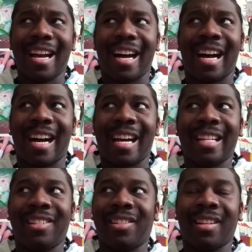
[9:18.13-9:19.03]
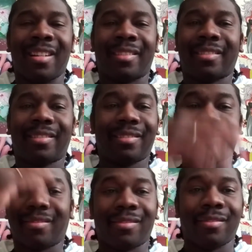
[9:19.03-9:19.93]
I just
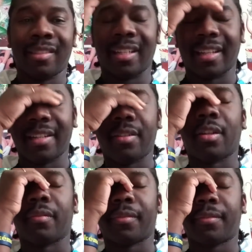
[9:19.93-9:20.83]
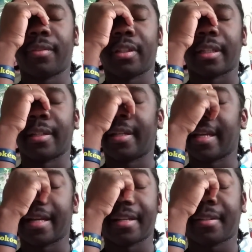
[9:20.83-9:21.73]
really don't fucking
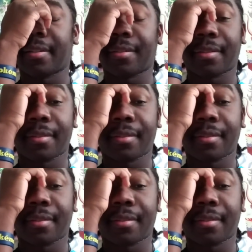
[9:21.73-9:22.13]
get it.